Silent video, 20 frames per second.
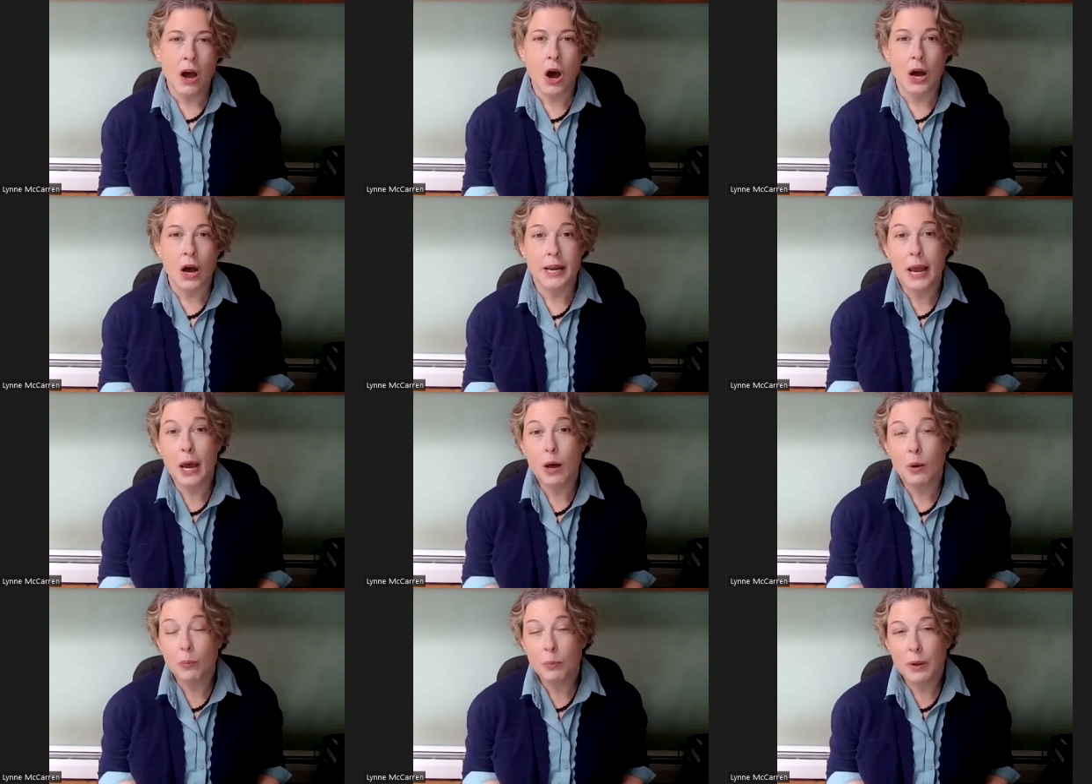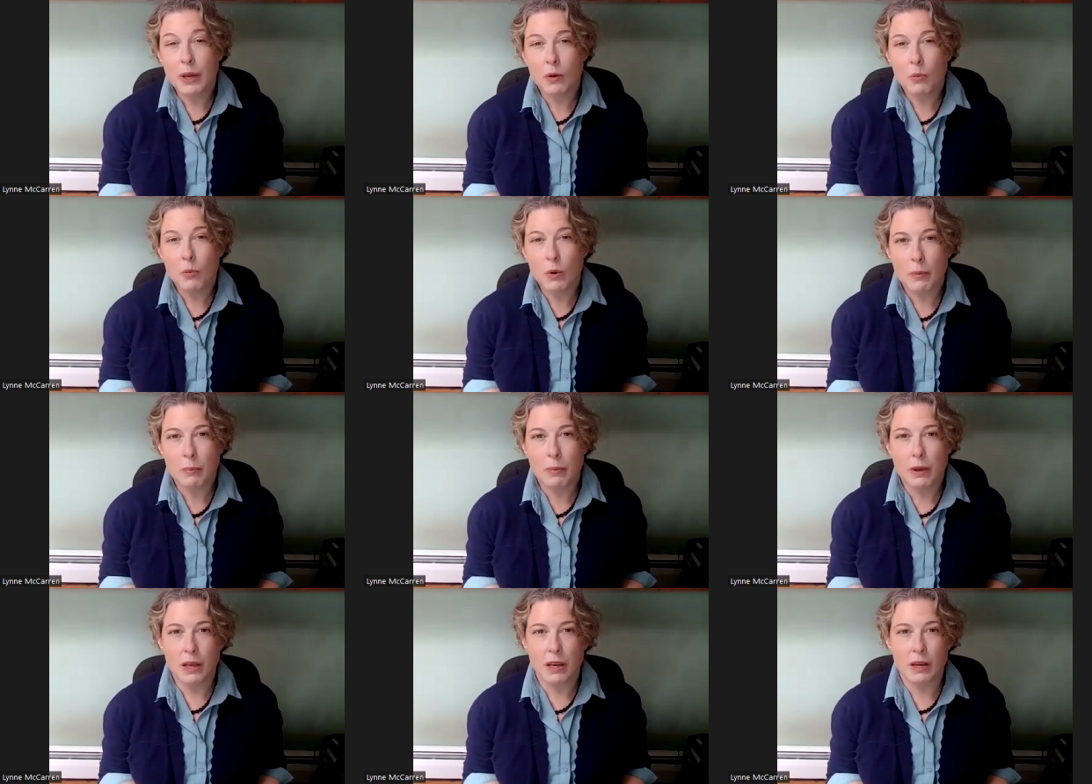on helping
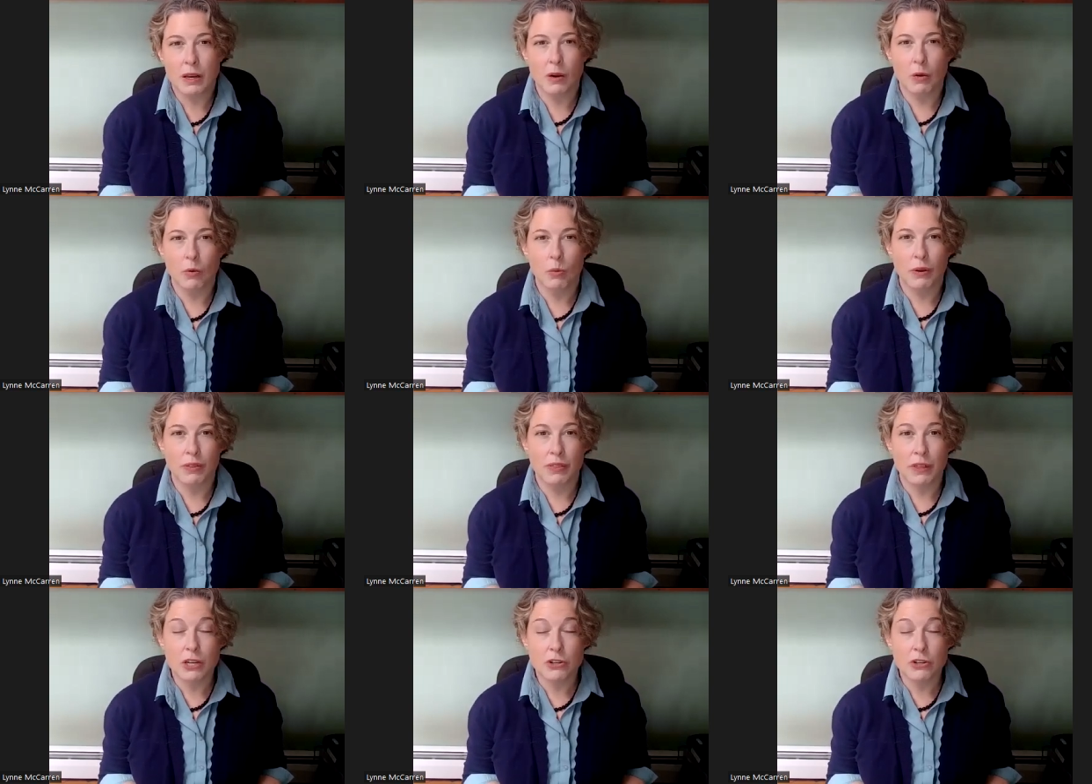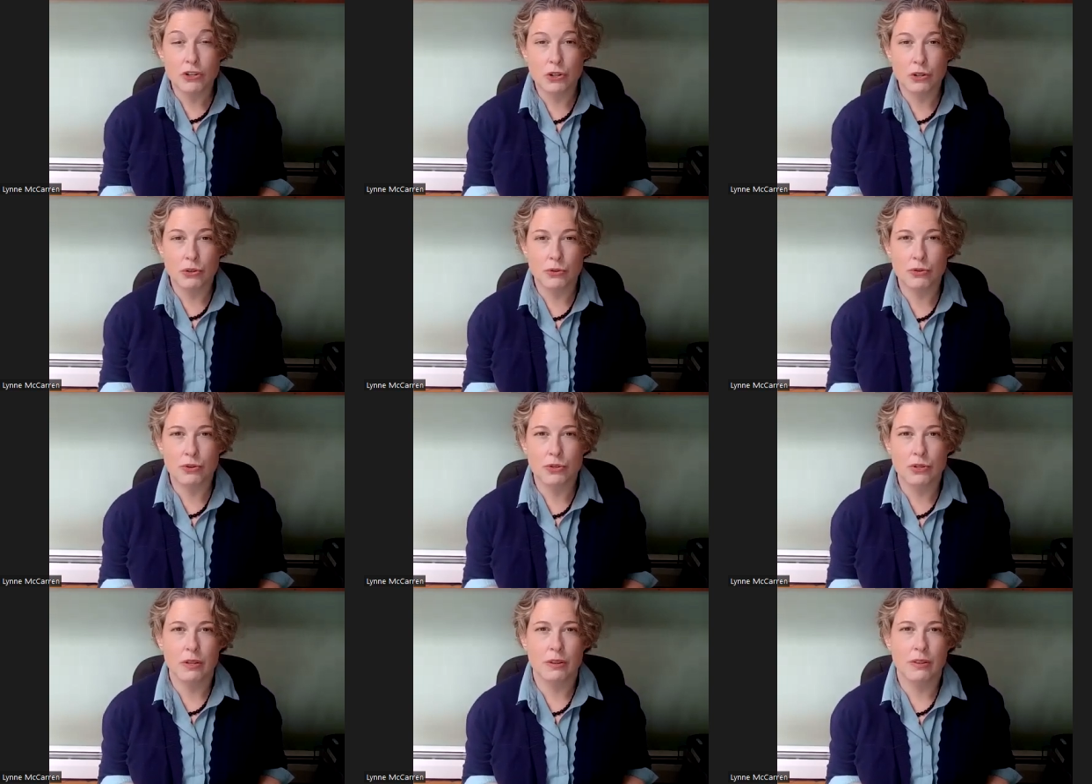women with
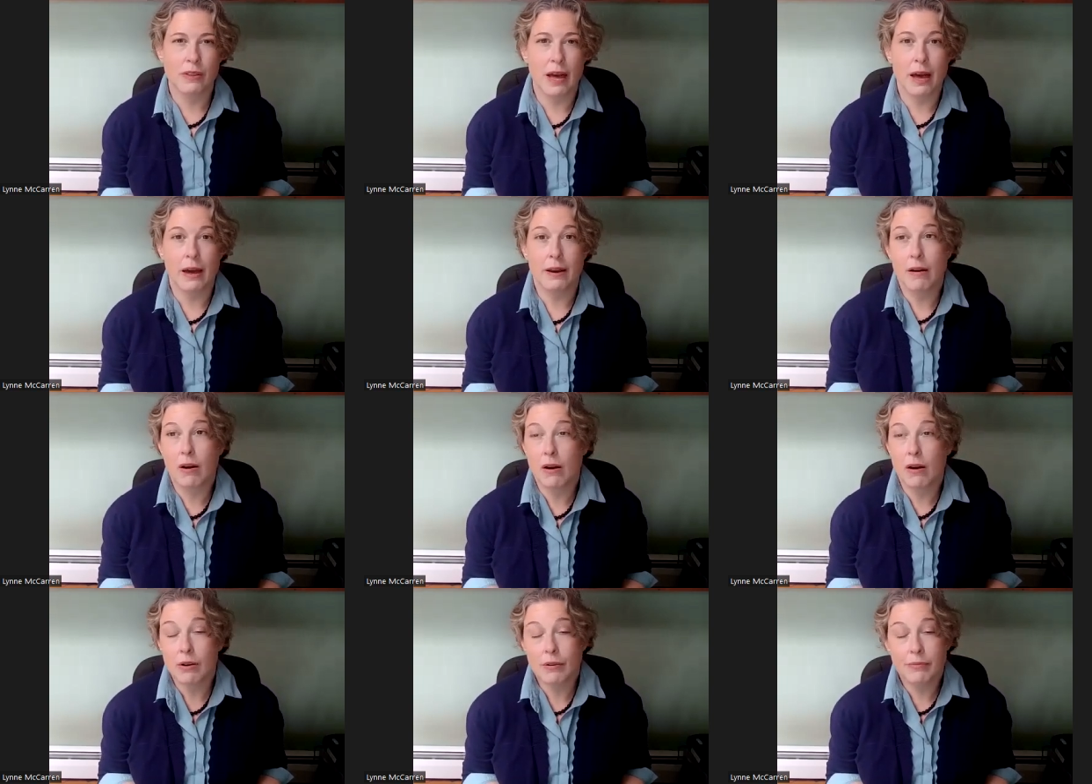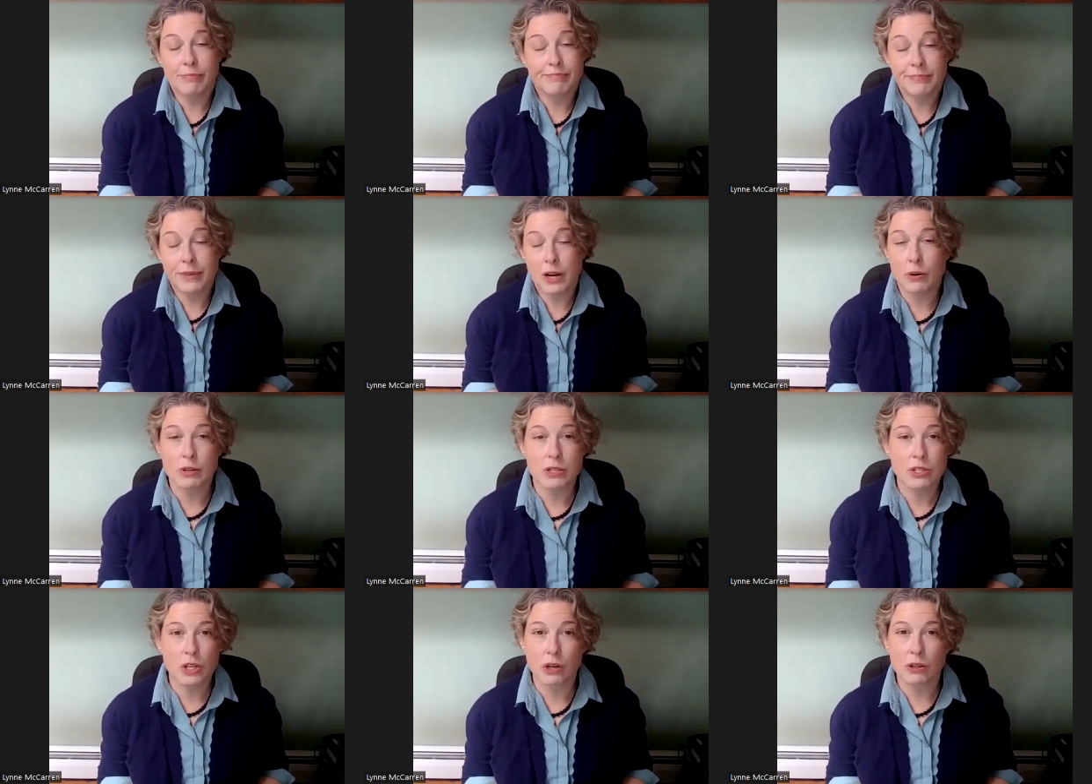issues that are
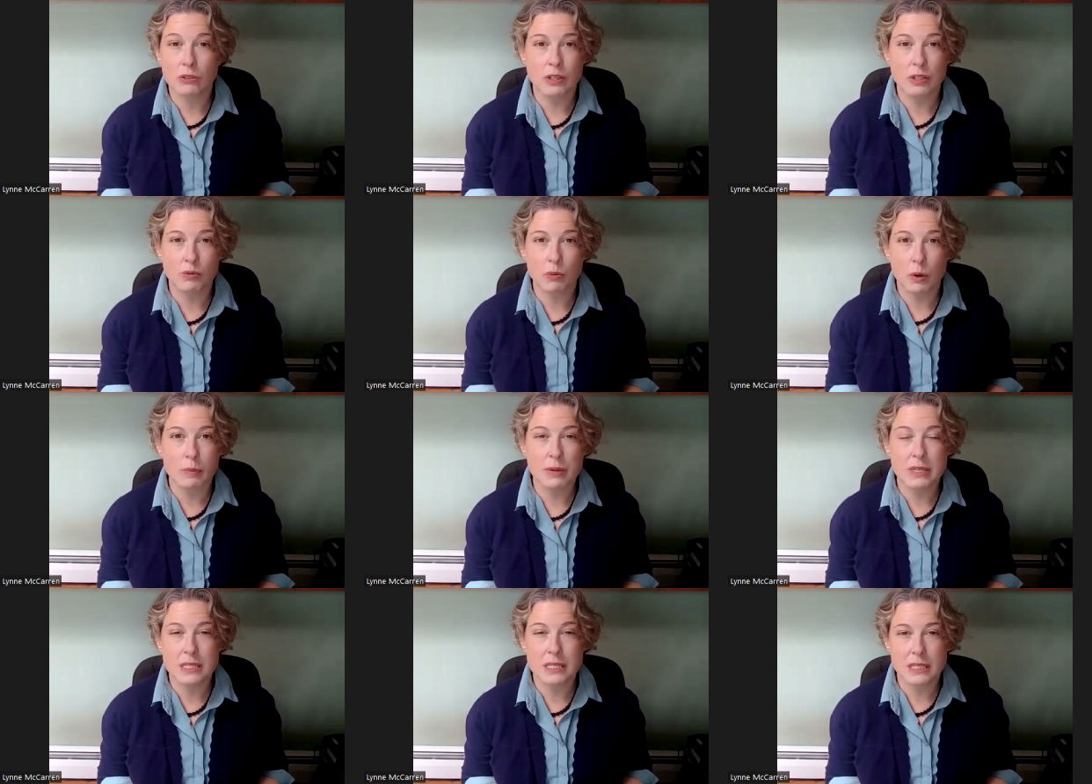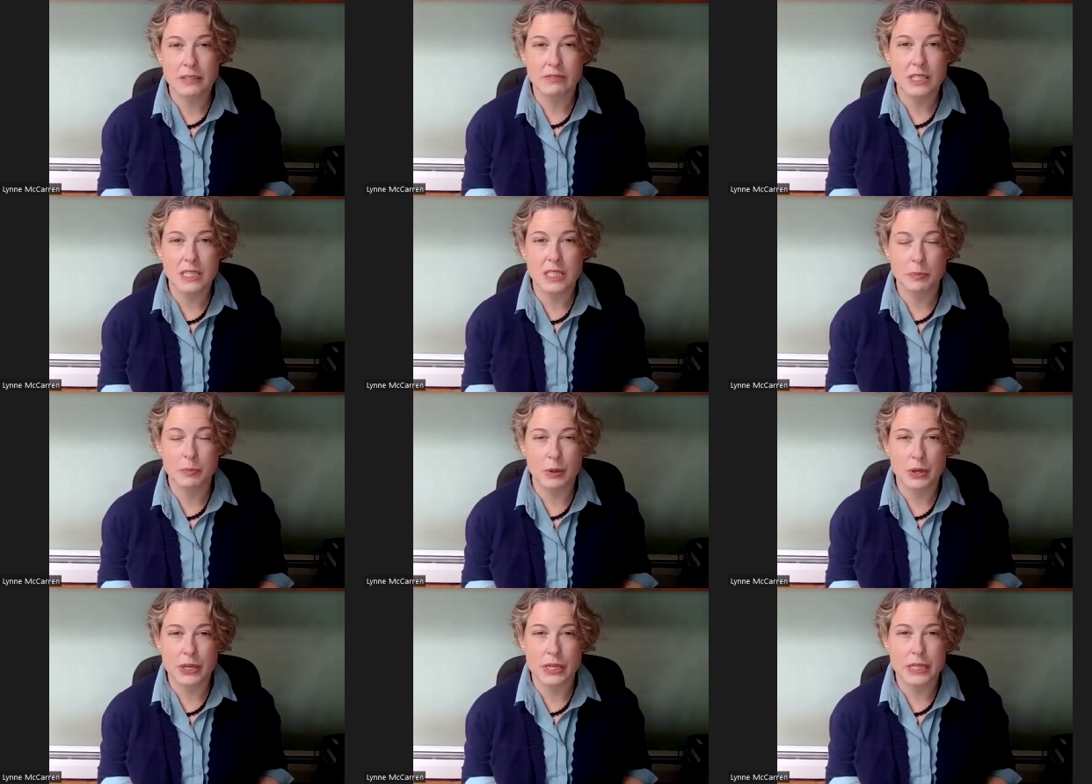a result of women's lived
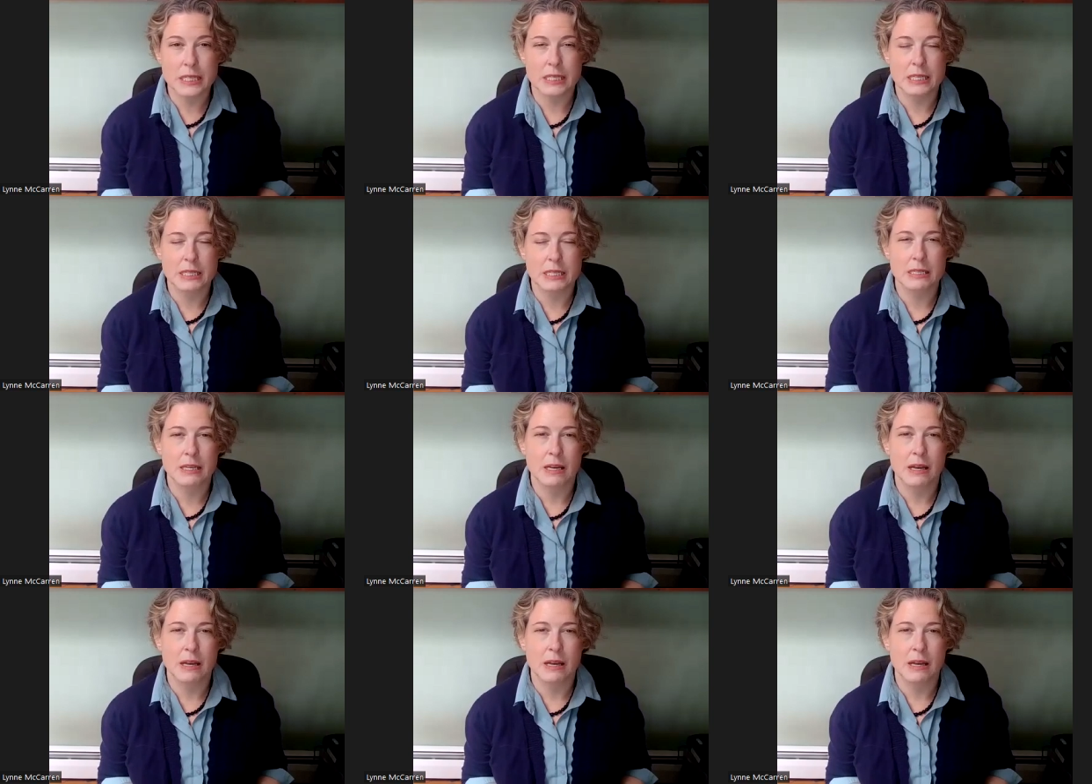experiences.